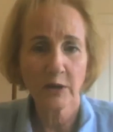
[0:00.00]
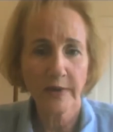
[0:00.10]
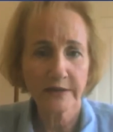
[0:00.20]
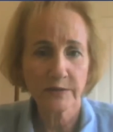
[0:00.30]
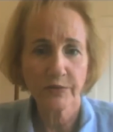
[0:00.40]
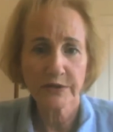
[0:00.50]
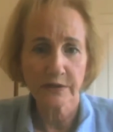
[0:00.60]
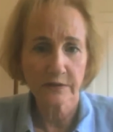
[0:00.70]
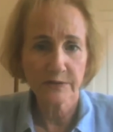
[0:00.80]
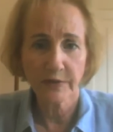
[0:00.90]
I go back to
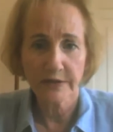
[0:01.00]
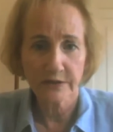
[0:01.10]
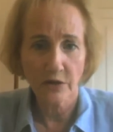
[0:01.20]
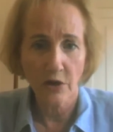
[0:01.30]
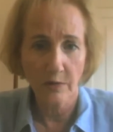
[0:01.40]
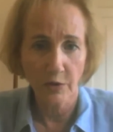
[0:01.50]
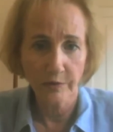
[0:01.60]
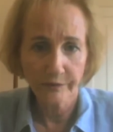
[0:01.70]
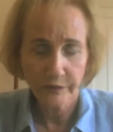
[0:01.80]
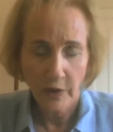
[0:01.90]
prison? This place is
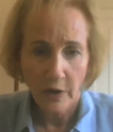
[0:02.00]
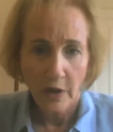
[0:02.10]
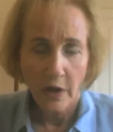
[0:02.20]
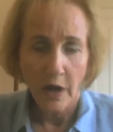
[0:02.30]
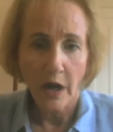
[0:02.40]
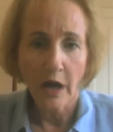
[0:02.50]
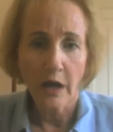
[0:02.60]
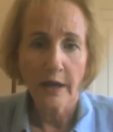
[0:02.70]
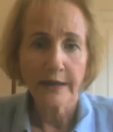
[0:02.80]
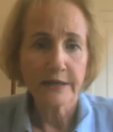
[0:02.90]
horrible.
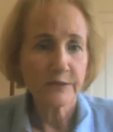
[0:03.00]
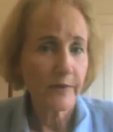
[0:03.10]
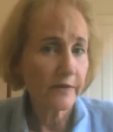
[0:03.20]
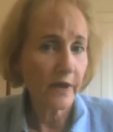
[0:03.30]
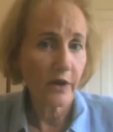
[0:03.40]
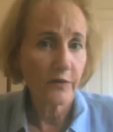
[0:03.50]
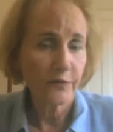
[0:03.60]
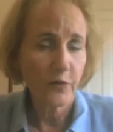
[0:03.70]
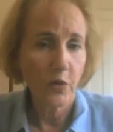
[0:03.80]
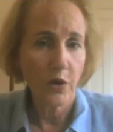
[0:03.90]
And he's been
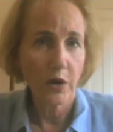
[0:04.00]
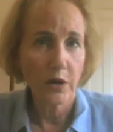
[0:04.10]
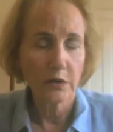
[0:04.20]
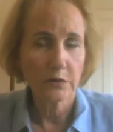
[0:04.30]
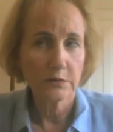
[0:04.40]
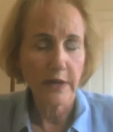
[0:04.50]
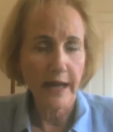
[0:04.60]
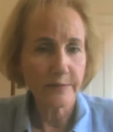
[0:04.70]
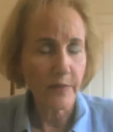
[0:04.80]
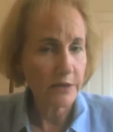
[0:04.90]
there for
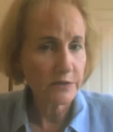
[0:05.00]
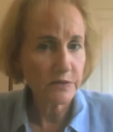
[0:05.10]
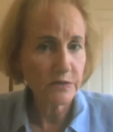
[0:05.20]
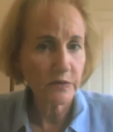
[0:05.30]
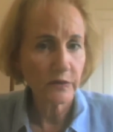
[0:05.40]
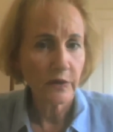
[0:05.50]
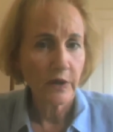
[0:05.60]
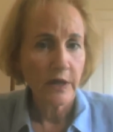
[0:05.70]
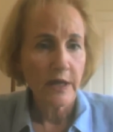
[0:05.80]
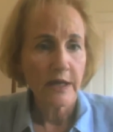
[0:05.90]
9 months.
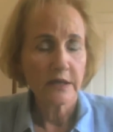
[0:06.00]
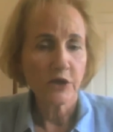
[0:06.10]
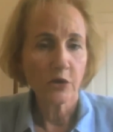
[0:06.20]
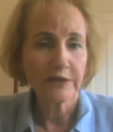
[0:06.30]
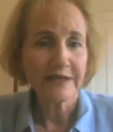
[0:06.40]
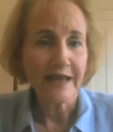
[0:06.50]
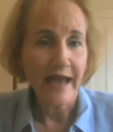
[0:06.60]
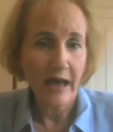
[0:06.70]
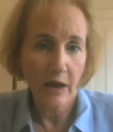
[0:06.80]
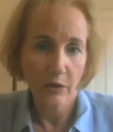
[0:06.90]
He's only
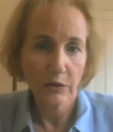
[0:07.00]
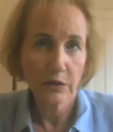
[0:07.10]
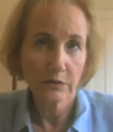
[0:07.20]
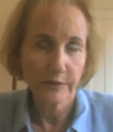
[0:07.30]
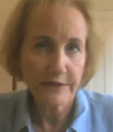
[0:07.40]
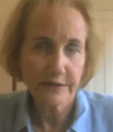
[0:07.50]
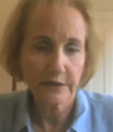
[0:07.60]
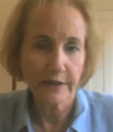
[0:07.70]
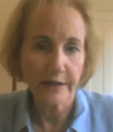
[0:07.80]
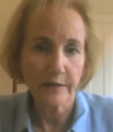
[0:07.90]
now
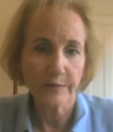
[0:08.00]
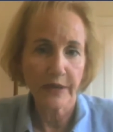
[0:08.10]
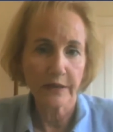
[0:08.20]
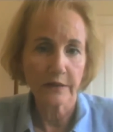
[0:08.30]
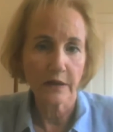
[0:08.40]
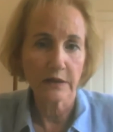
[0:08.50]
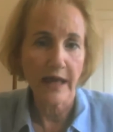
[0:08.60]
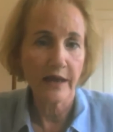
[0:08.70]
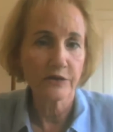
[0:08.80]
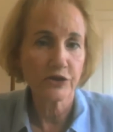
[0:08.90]
recently been
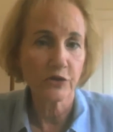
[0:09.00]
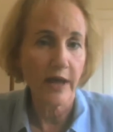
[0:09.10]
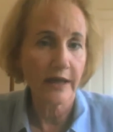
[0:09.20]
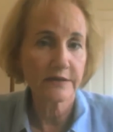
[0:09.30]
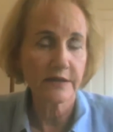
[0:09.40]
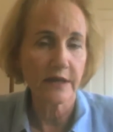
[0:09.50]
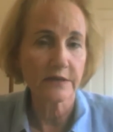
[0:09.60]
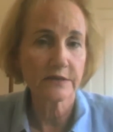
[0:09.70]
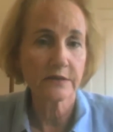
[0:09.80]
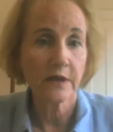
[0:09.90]
allowed to
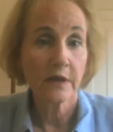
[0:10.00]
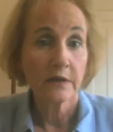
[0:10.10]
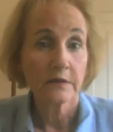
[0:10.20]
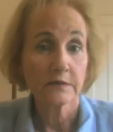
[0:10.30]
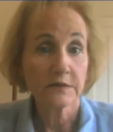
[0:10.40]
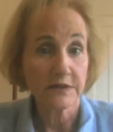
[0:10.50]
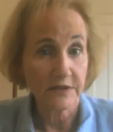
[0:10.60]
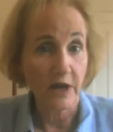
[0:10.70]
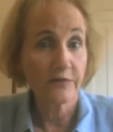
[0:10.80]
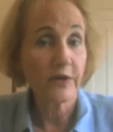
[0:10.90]
access
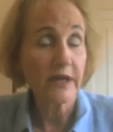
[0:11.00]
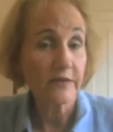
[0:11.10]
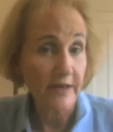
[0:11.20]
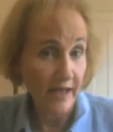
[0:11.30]
discovery, the